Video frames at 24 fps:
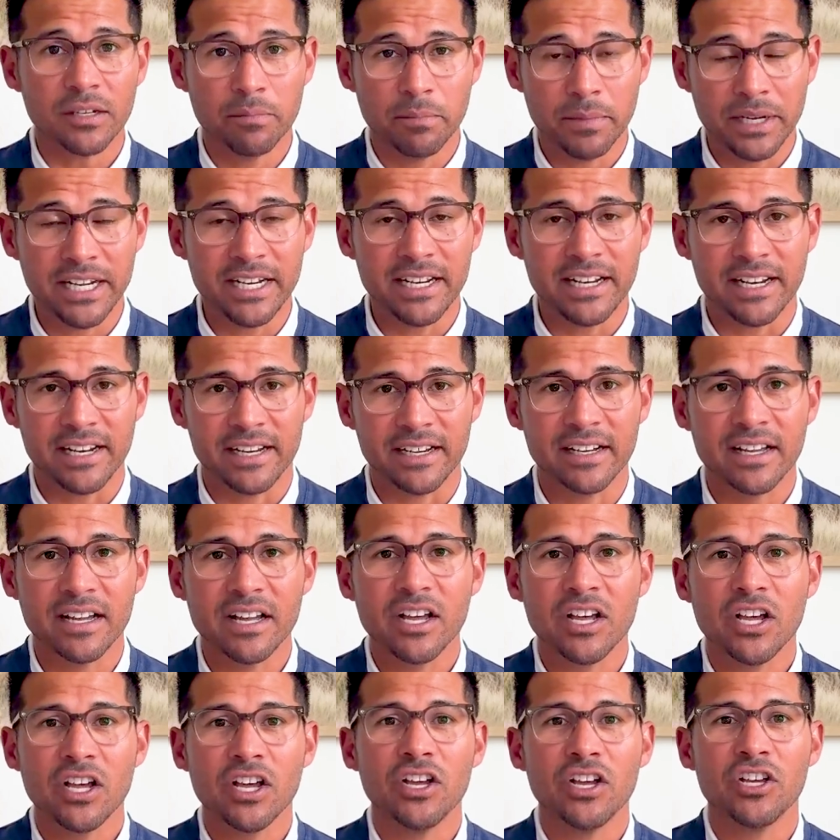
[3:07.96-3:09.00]
meaning
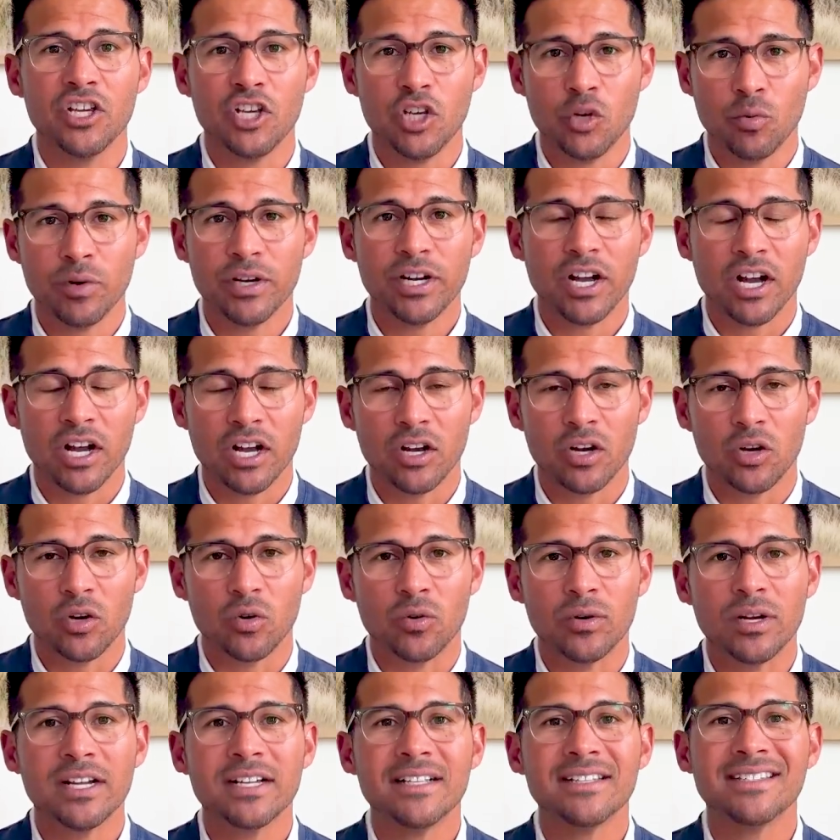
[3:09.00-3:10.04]
you would
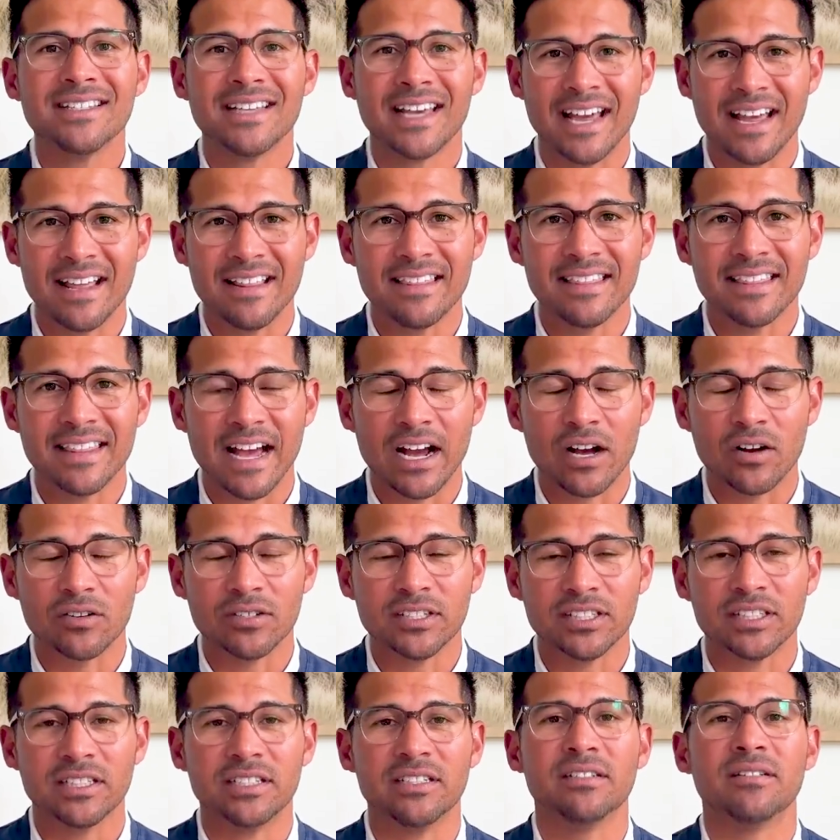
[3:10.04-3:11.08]
owe
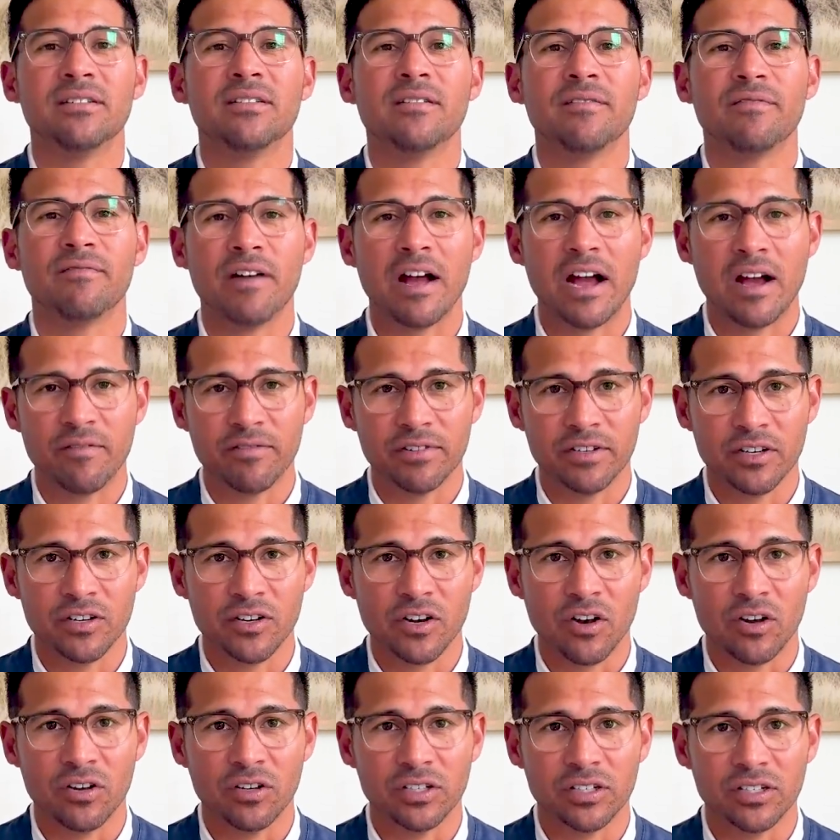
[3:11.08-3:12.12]

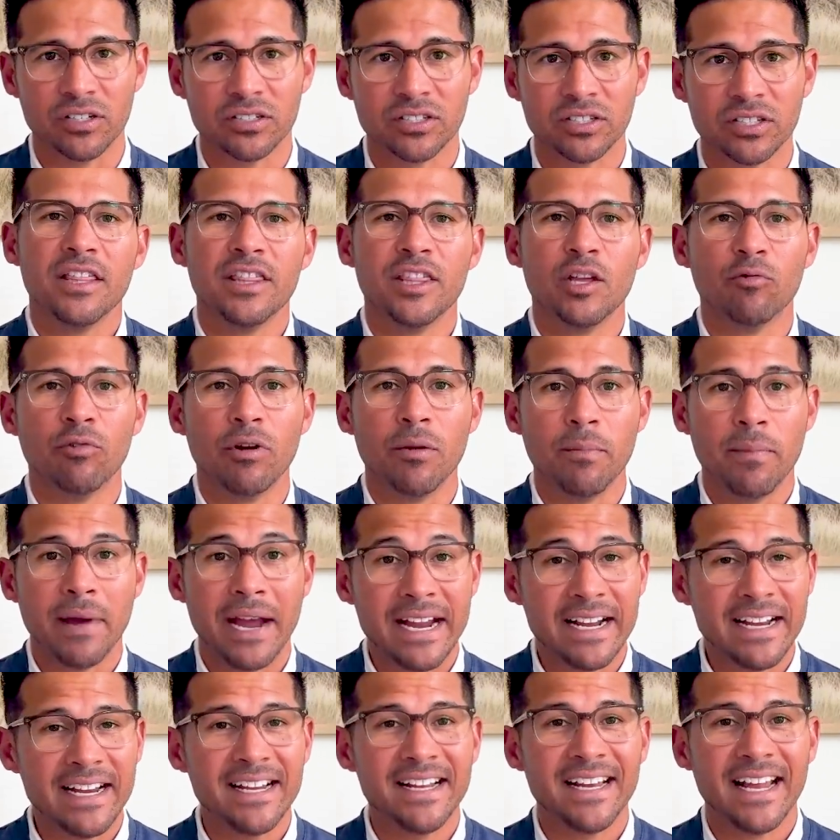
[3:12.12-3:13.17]
$10,500. The
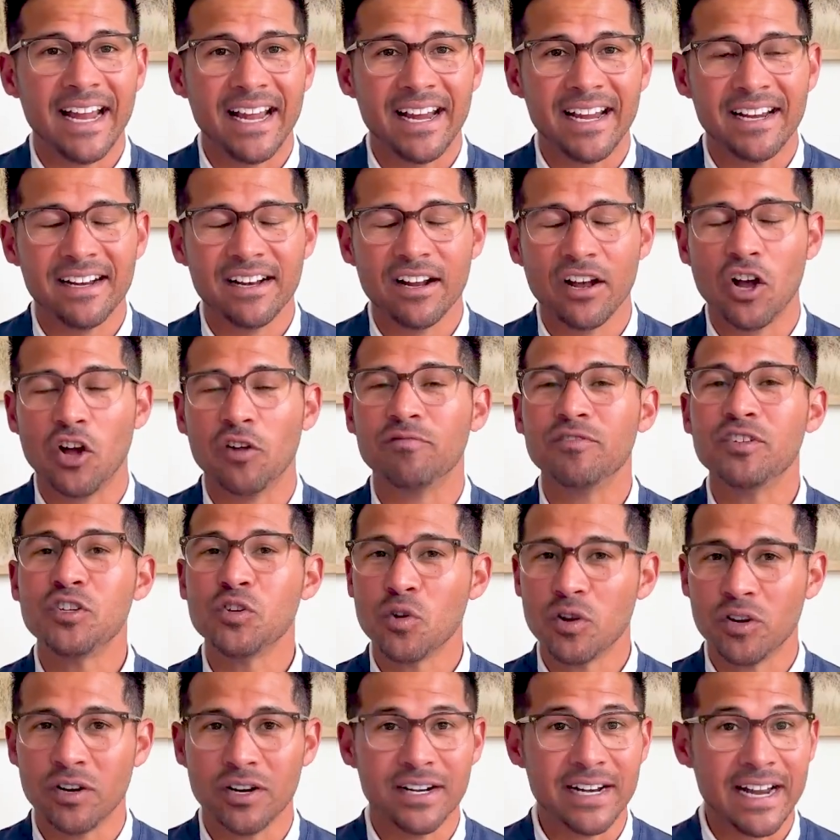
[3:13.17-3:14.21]
remaining gain of
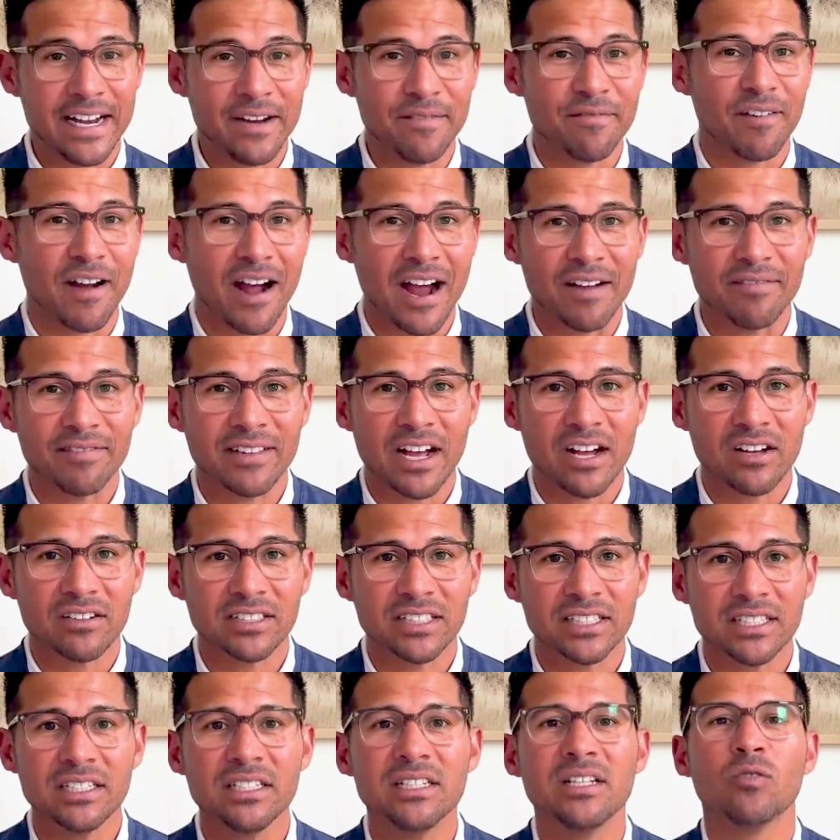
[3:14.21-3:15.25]

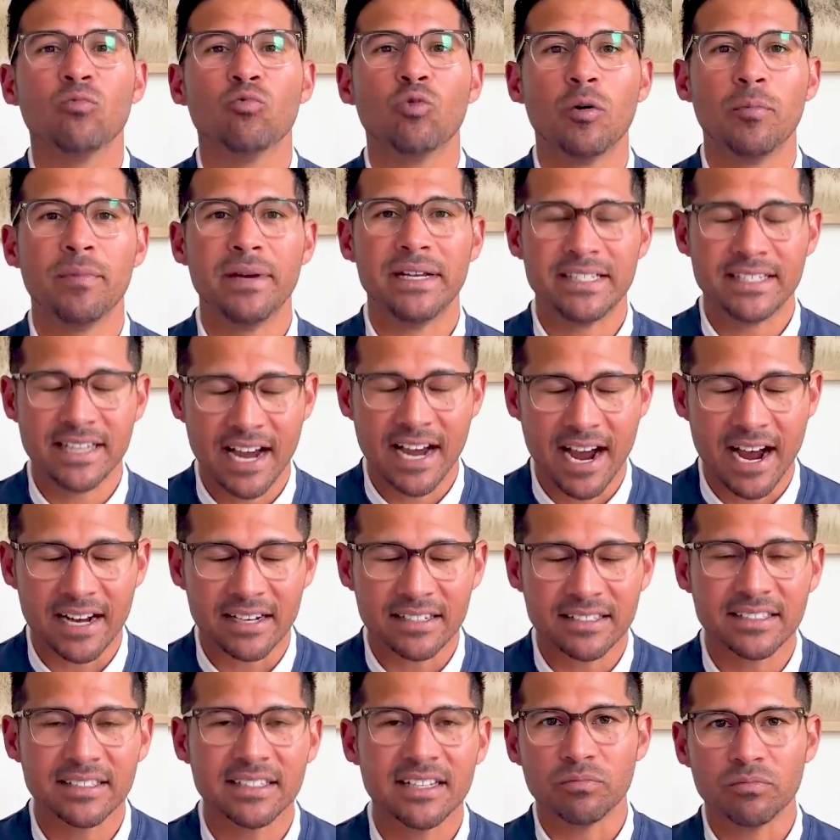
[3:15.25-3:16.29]
$285,000 will be
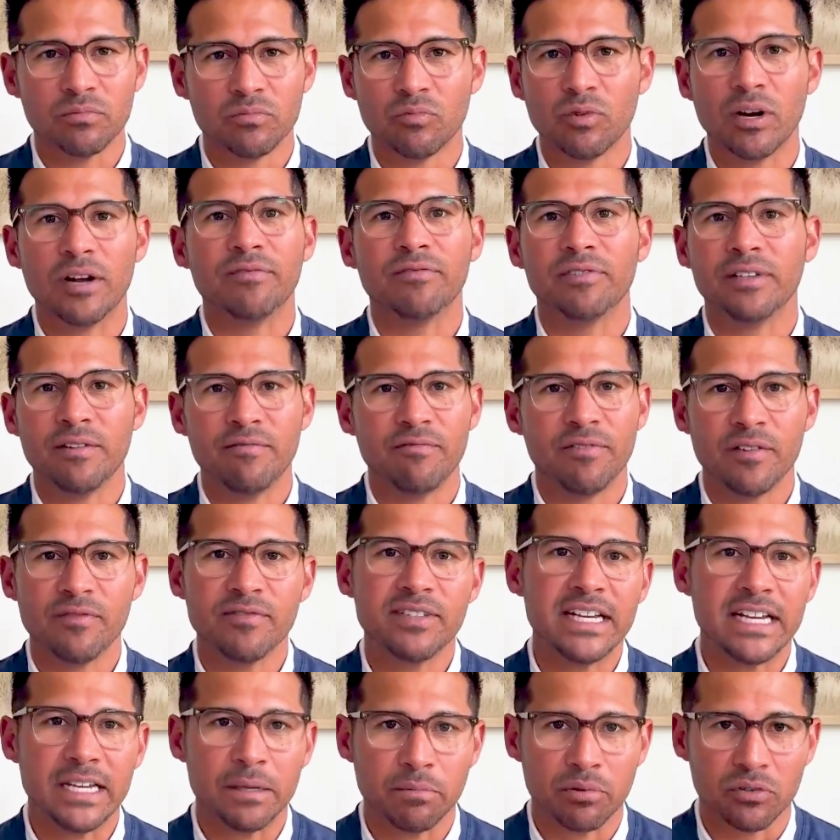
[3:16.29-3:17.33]
taxed roughly
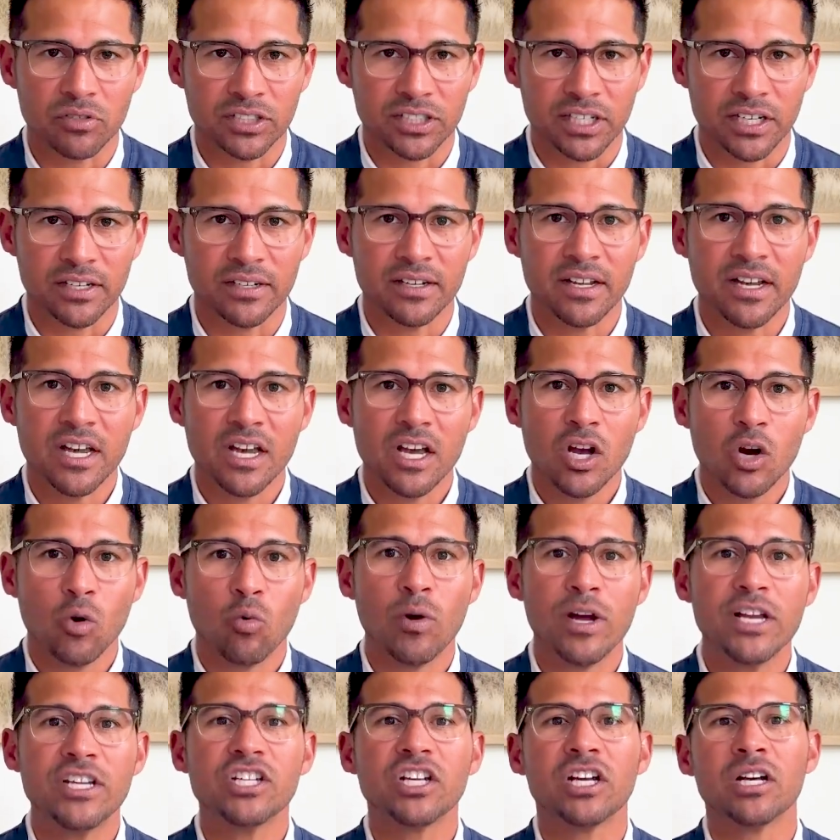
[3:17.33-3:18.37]
15%,
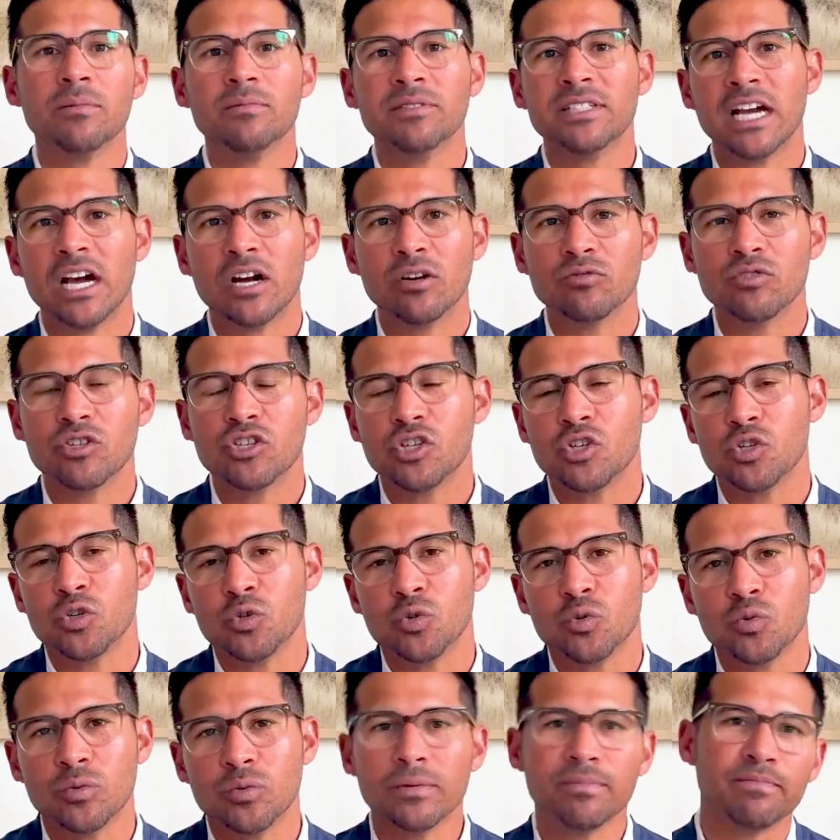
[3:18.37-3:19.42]
which comes out
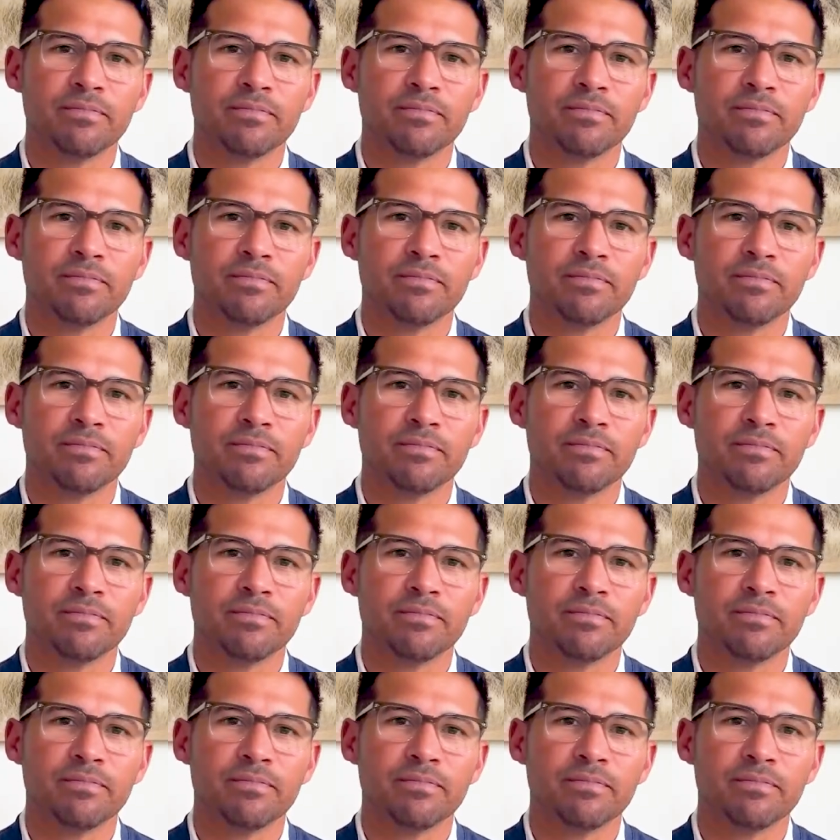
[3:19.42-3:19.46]
to